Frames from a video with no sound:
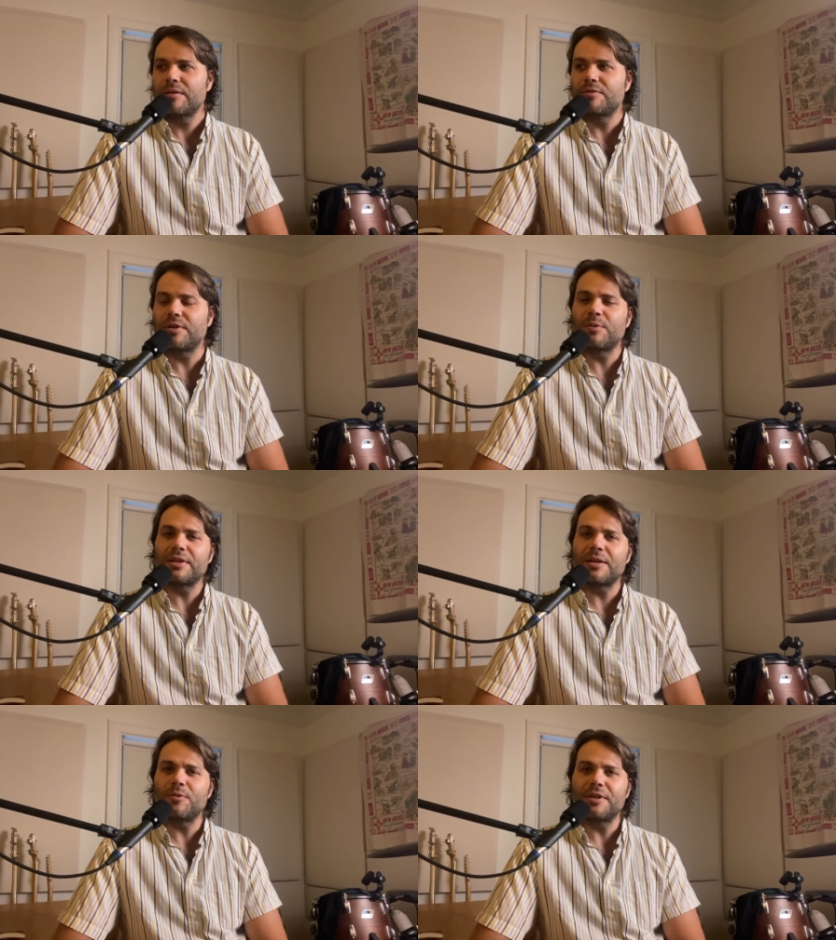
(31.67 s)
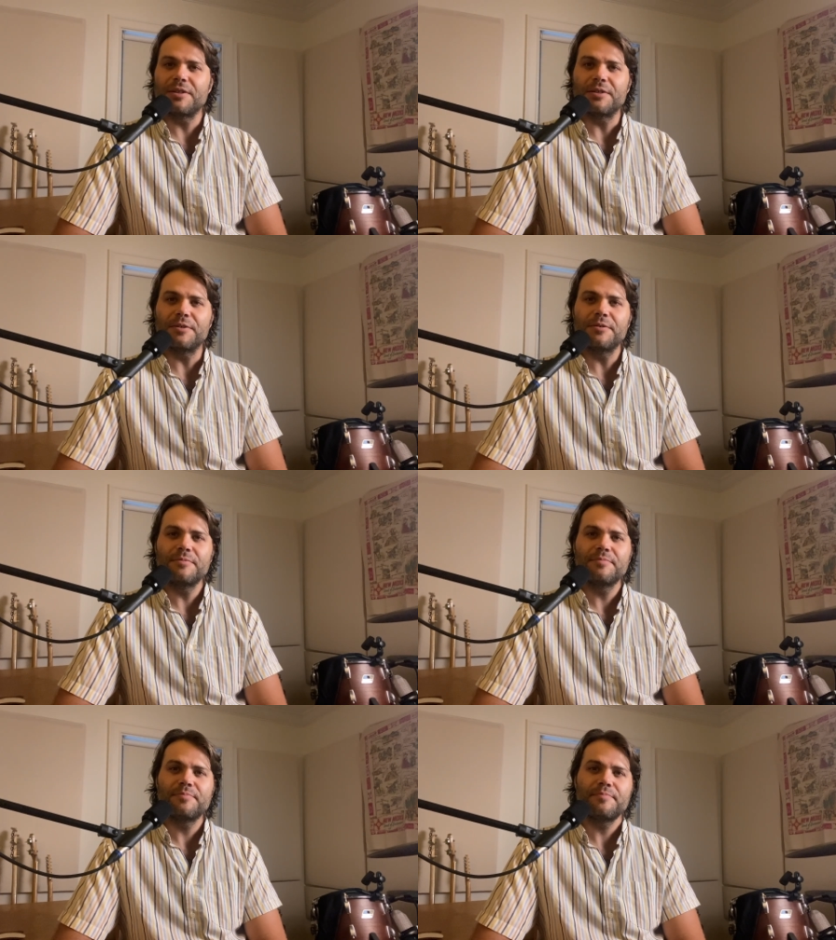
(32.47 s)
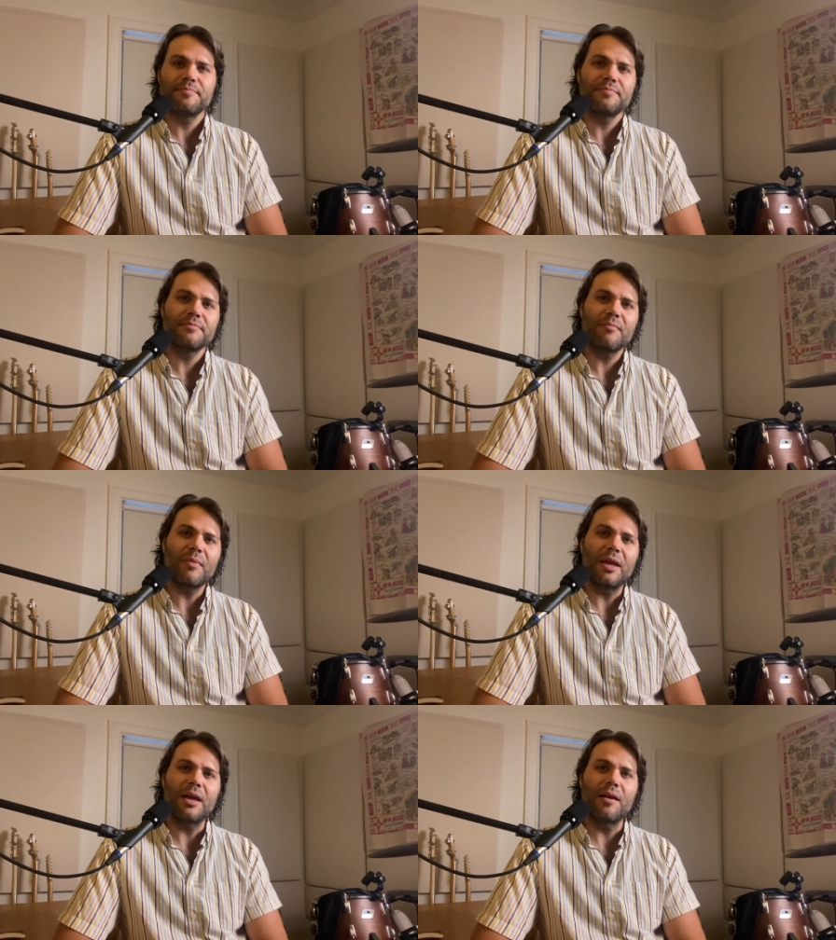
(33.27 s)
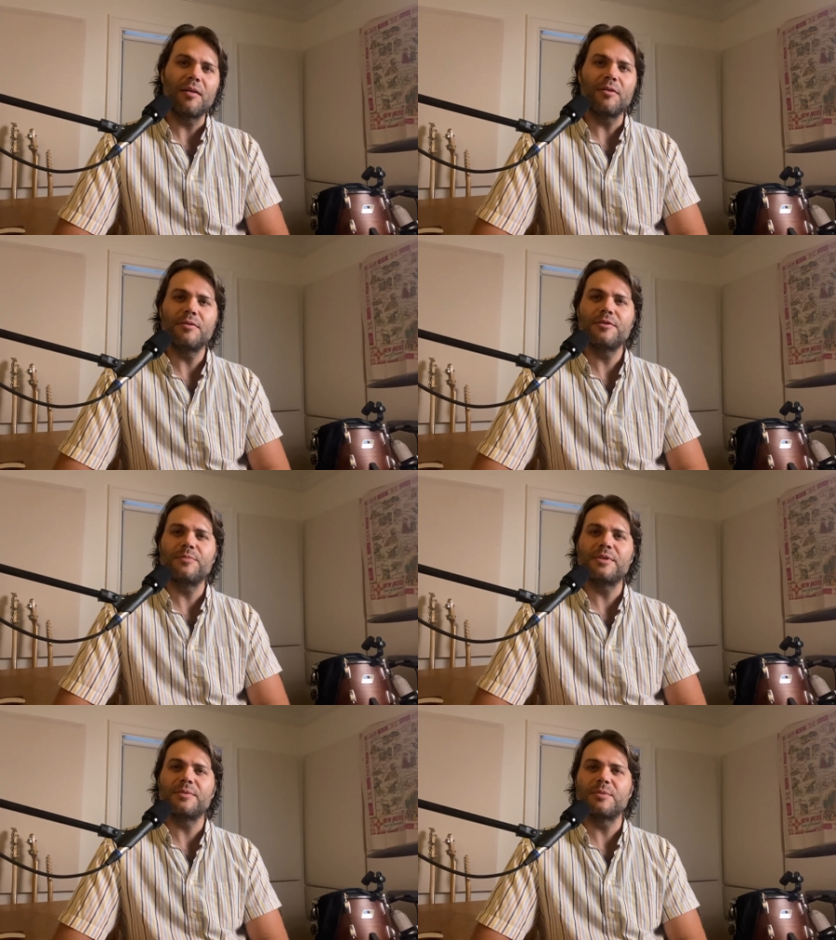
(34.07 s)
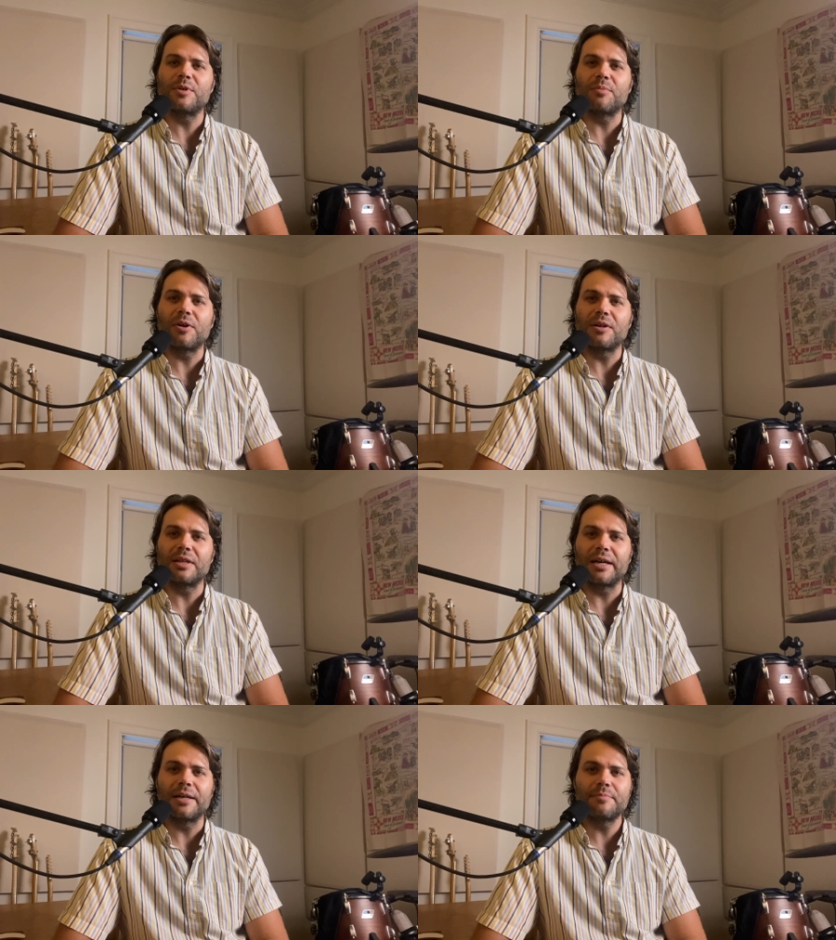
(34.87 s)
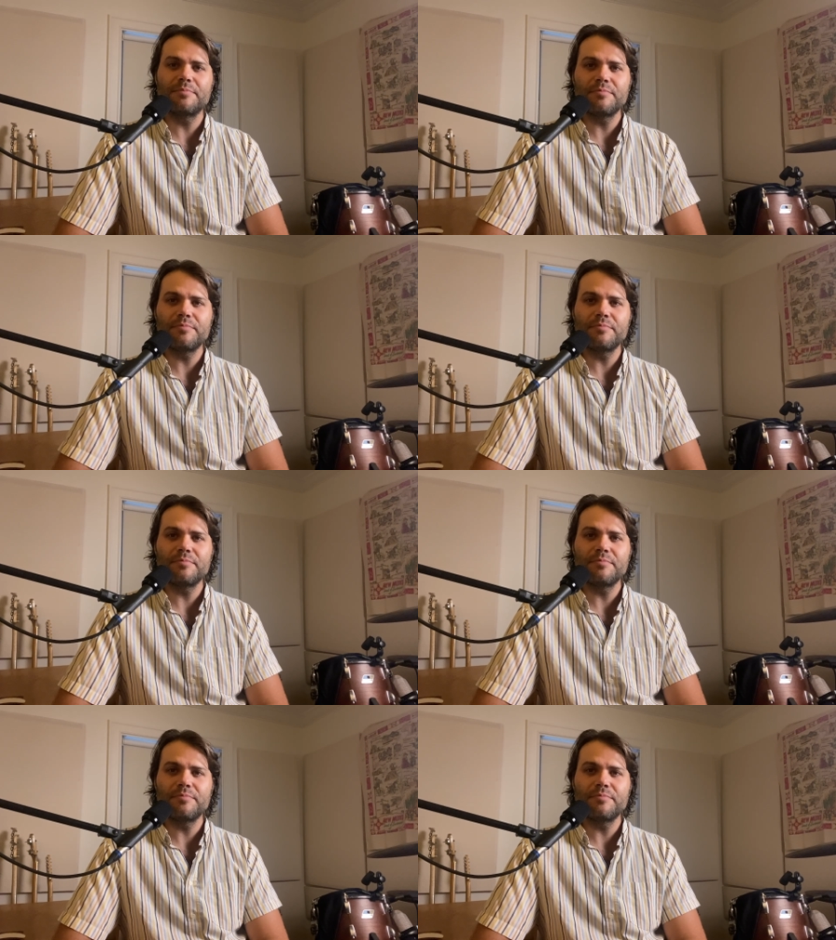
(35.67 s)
doing what they want to do, and YouTube seems to be a part of that.